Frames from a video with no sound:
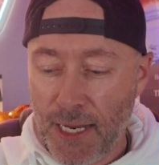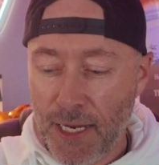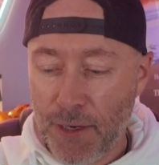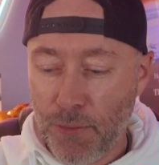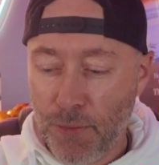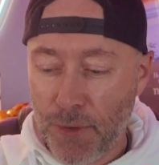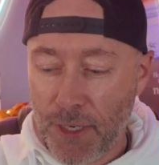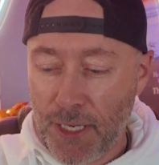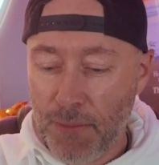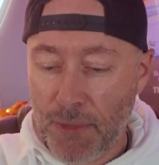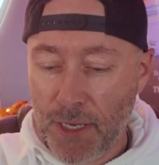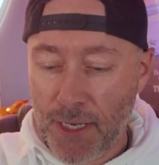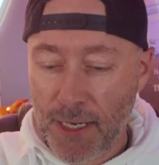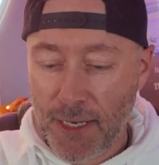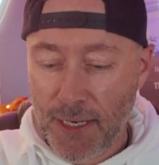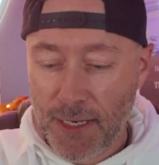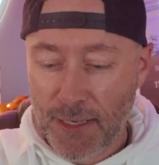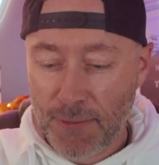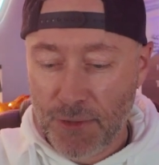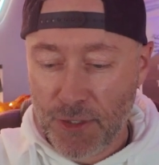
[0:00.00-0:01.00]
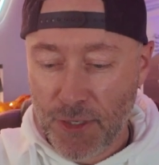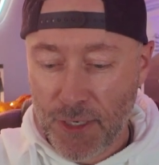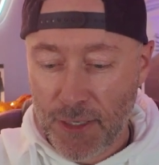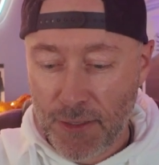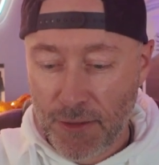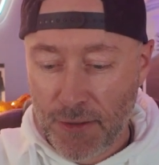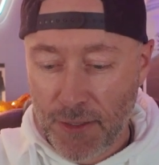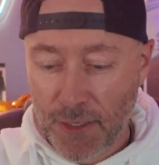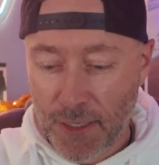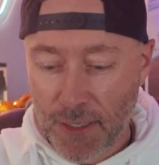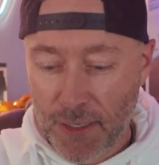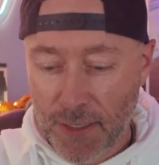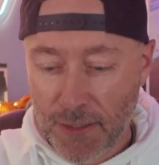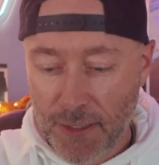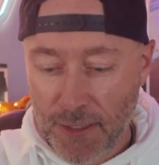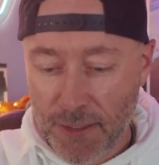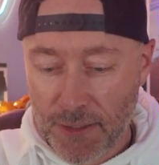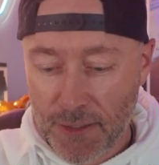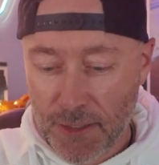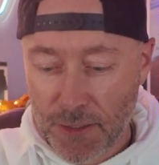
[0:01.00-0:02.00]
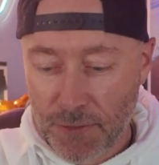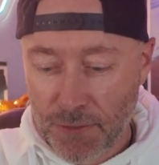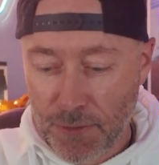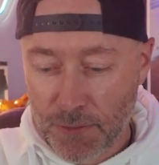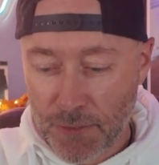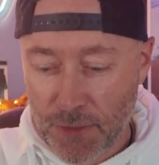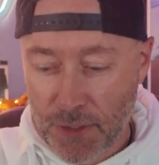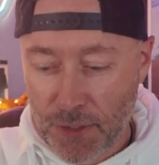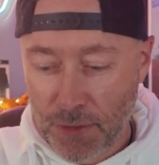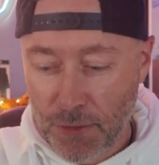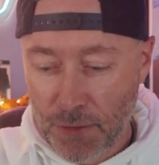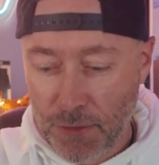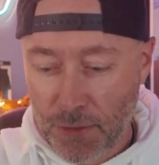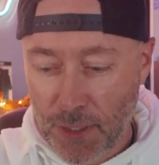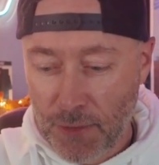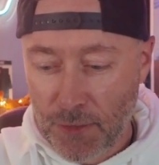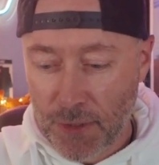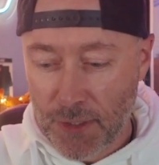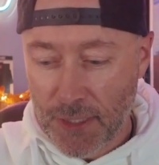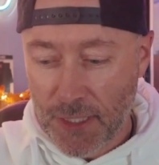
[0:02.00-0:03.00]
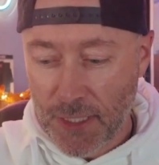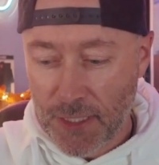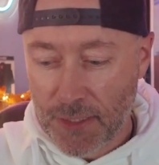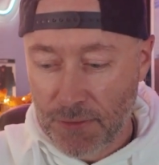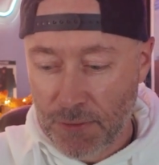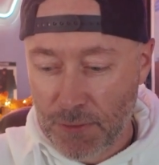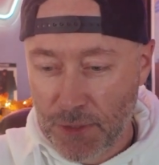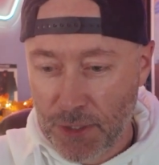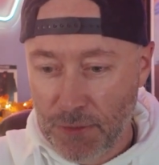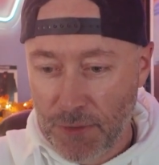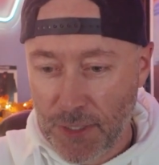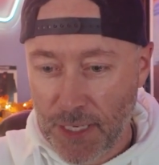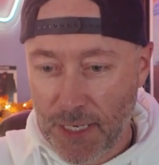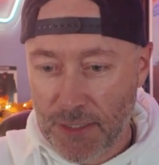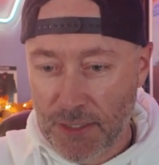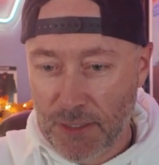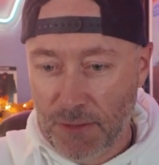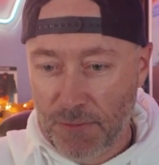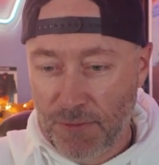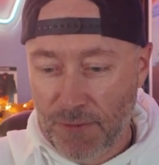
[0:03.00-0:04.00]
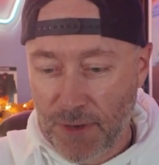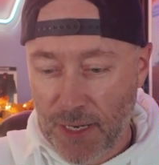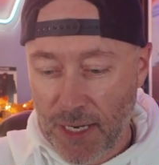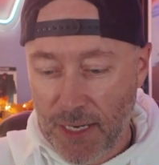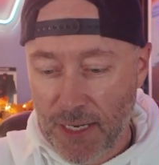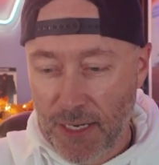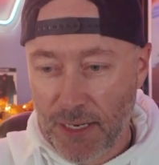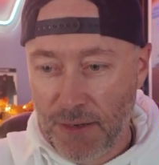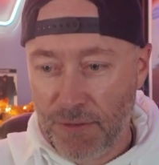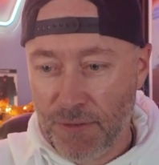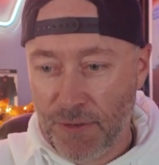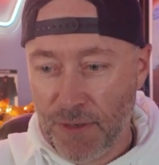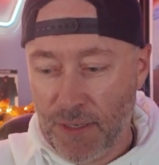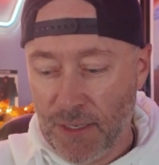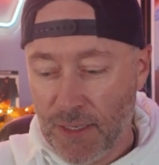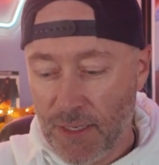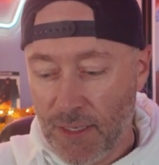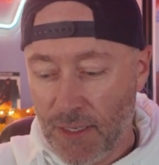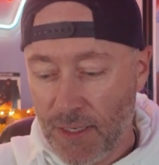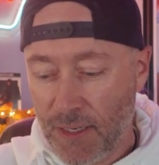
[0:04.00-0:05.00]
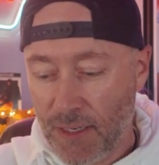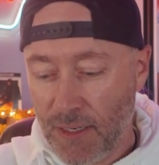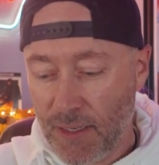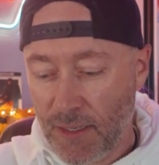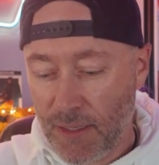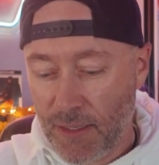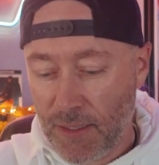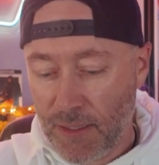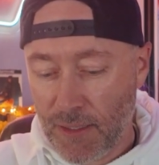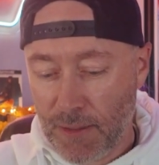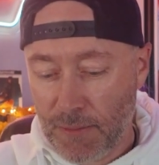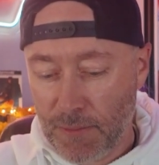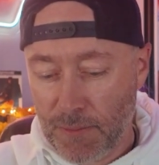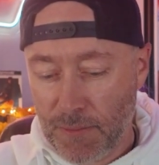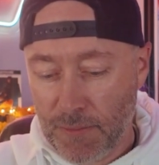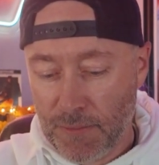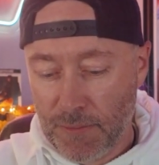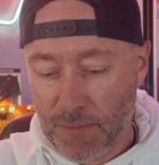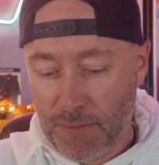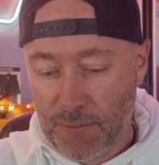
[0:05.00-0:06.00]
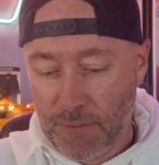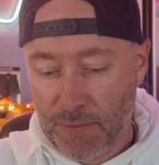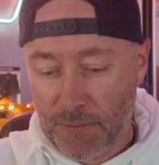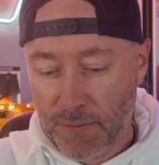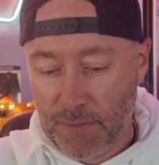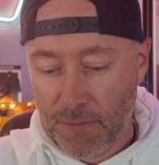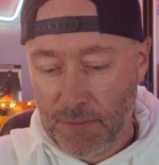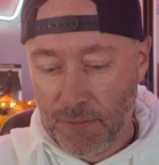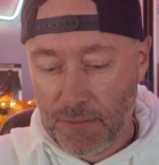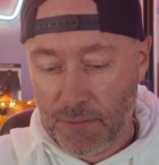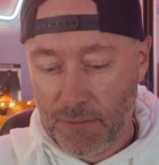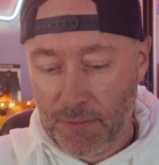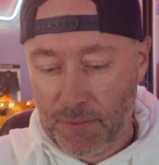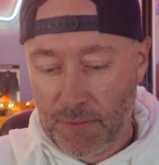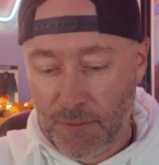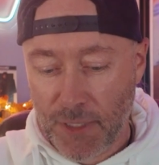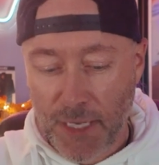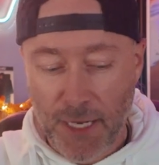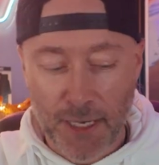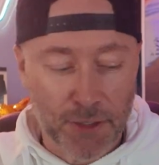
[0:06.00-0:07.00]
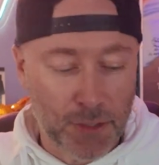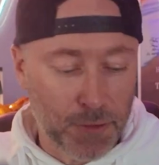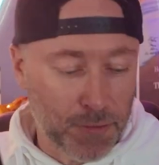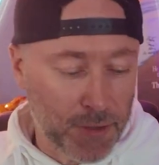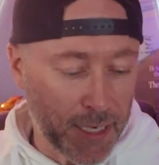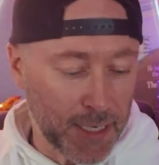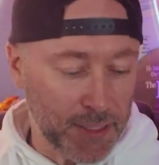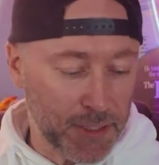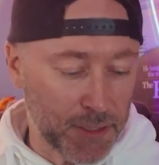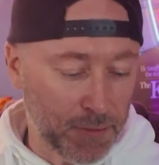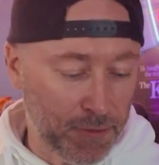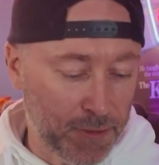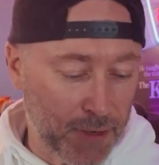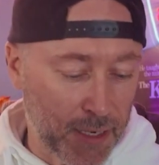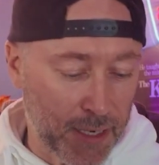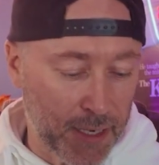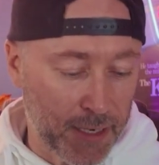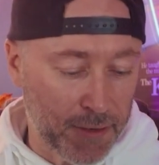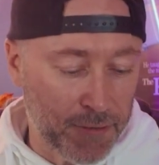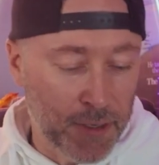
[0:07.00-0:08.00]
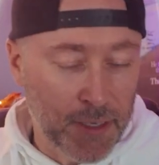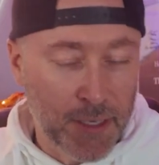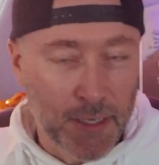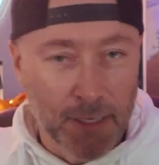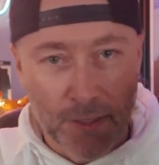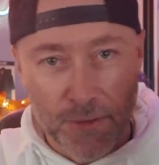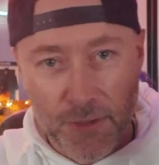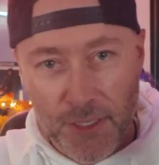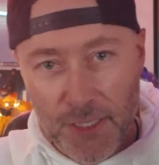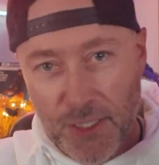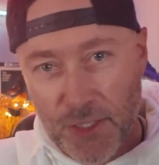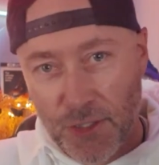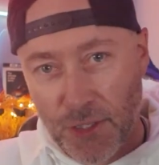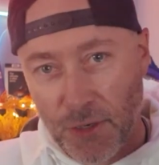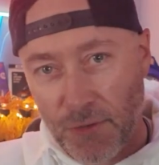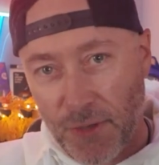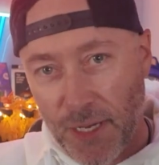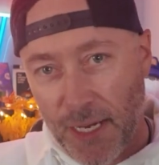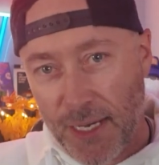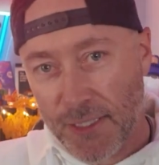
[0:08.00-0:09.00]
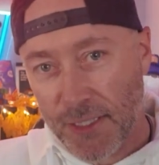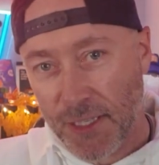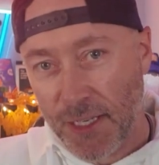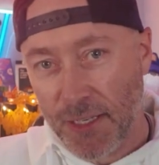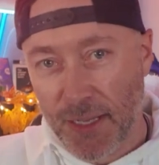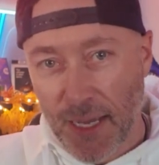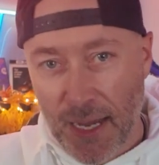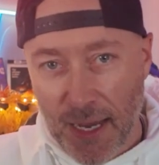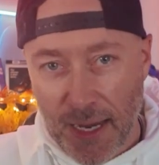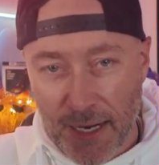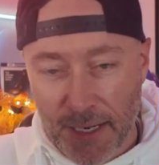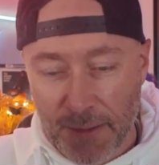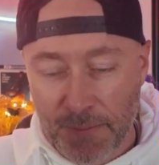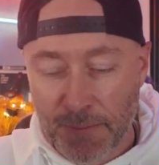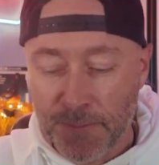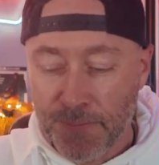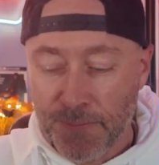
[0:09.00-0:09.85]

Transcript: remake, and I'm trying to think. I think this is from I want to say it's from 2005. Yeah, 2005. This is 2009,